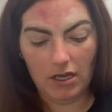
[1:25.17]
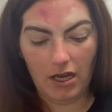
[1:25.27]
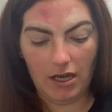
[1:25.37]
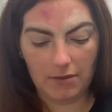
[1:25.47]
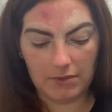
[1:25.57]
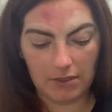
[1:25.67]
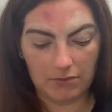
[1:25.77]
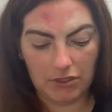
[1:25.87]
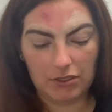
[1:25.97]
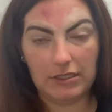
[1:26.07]
So I'm
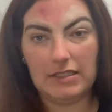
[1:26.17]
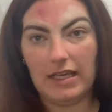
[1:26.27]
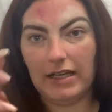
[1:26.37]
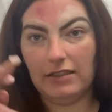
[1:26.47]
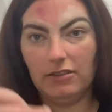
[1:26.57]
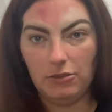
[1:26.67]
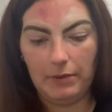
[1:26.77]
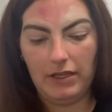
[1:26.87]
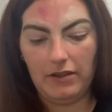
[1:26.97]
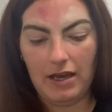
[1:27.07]
just going to take a little bit
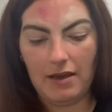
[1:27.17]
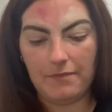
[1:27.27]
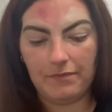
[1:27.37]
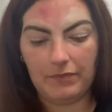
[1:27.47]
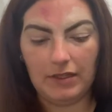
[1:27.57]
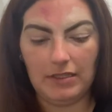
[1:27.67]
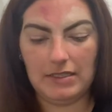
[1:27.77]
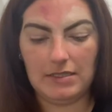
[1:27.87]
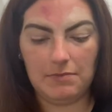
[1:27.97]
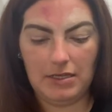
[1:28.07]
of that and
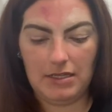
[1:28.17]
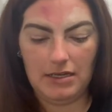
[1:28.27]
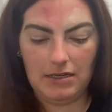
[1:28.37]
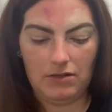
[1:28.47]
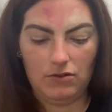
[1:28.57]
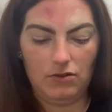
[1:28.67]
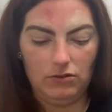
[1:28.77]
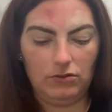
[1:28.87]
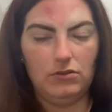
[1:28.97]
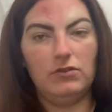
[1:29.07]
smear that all
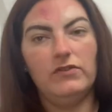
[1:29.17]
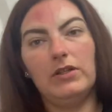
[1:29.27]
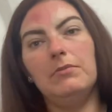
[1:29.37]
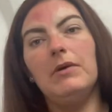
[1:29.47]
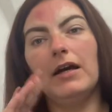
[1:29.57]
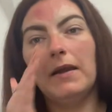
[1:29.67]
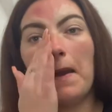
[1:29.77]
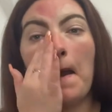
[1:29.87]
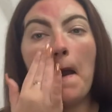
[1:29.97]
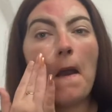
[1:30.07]
over my
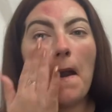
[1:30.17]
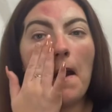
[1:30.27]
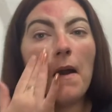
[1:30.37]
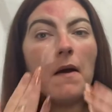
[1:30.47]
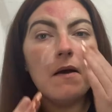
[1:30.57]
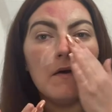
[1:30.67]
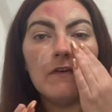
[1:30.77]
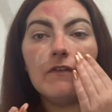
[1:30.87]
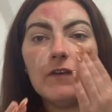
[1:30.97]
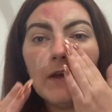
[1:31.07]

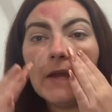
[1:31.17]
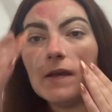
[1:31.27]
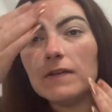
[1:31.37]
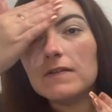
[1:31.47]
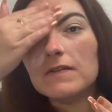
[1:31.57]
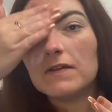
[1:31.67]
face.